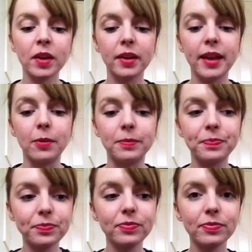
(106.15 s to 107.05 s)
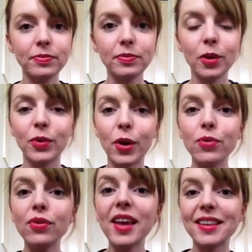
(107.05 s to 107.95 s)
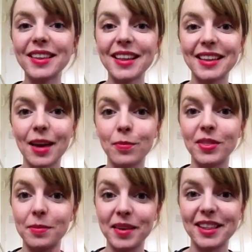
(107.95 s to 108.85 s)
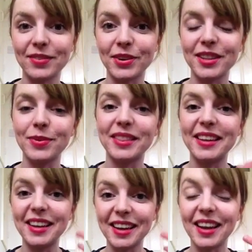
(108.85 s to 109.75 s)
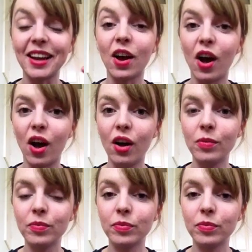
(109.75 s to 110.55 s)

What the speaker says: Now, we'll go through the exercise again with the mixed voice, with the nga.